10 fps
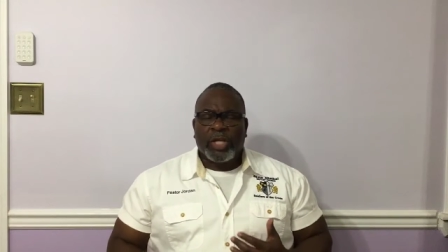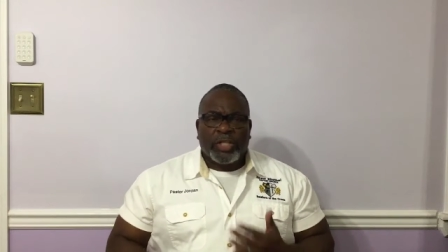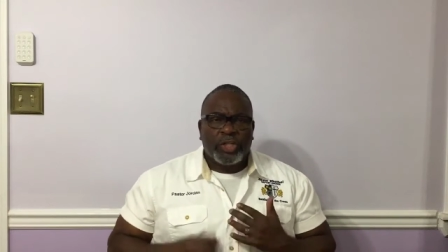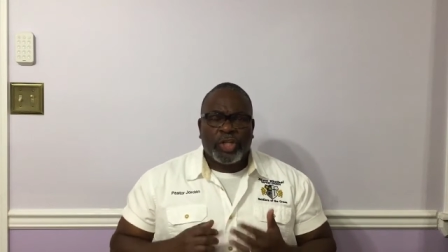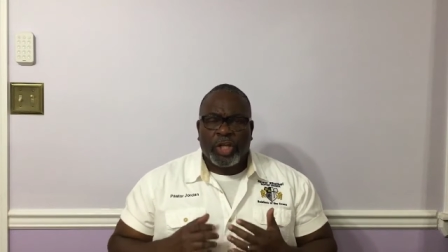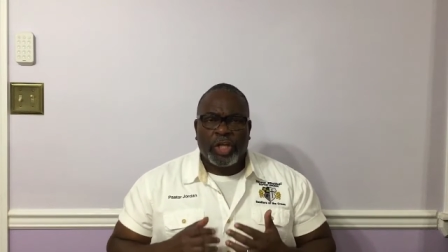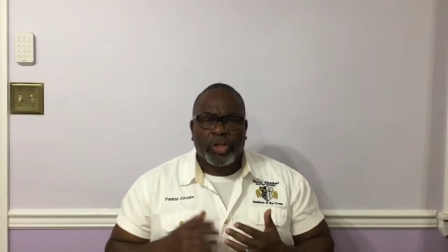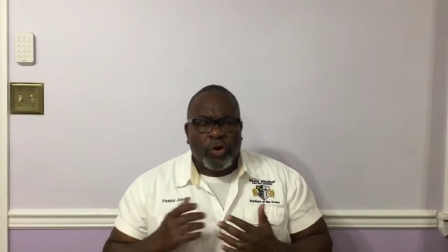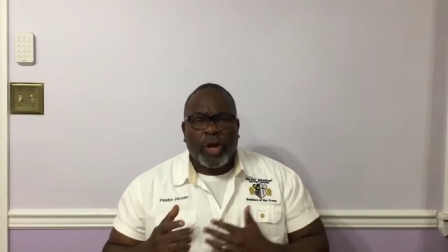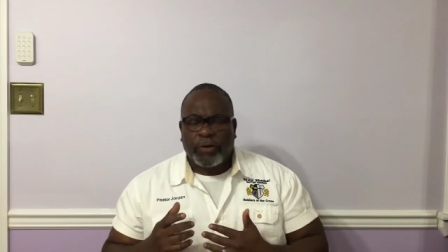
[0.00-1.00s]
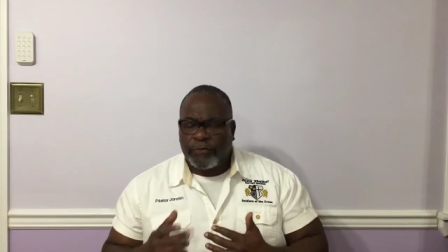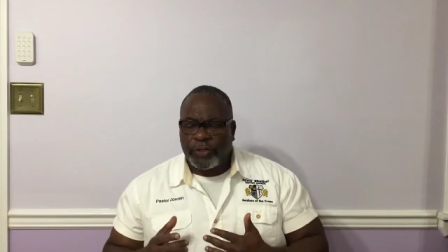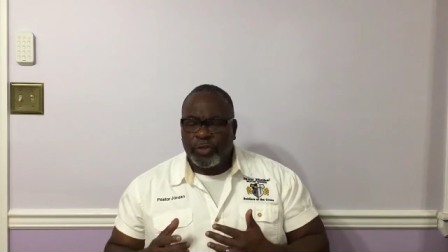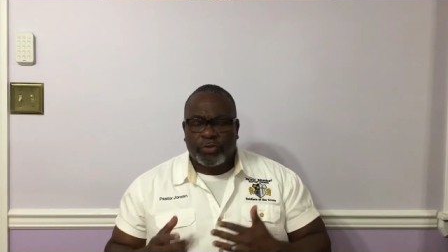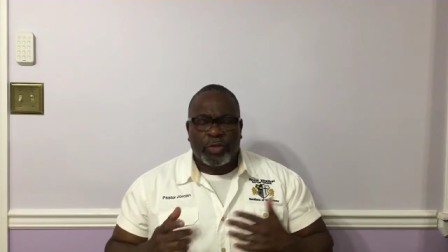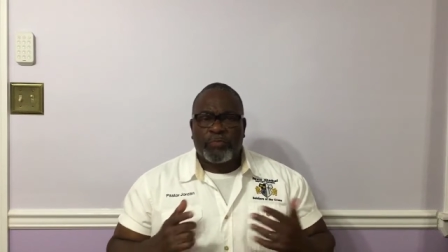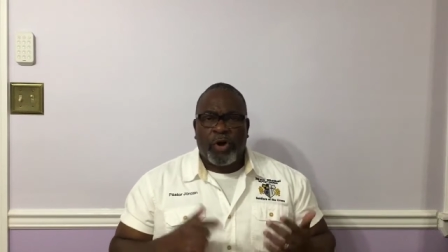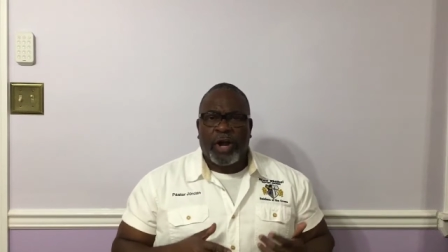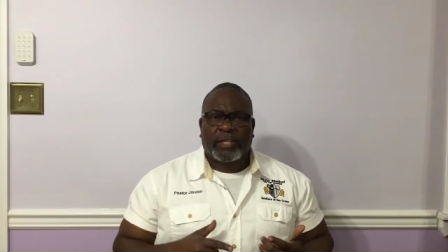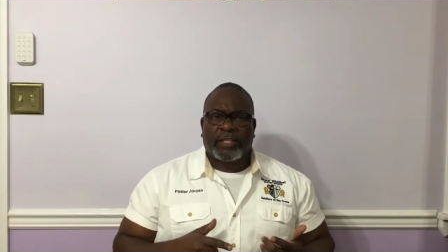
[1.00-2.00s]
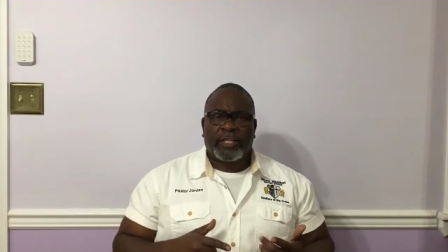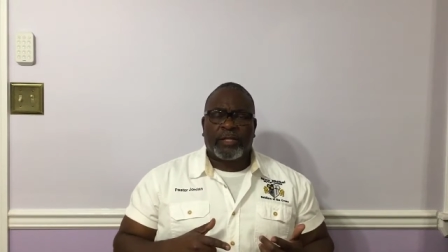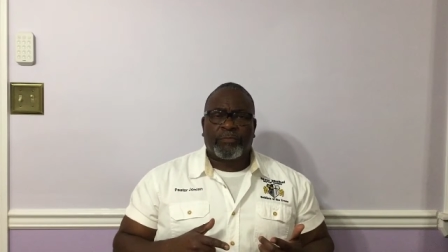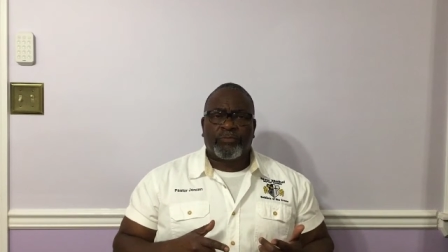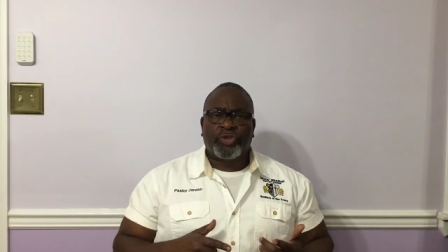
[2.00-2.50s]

The, in order for you to mark them,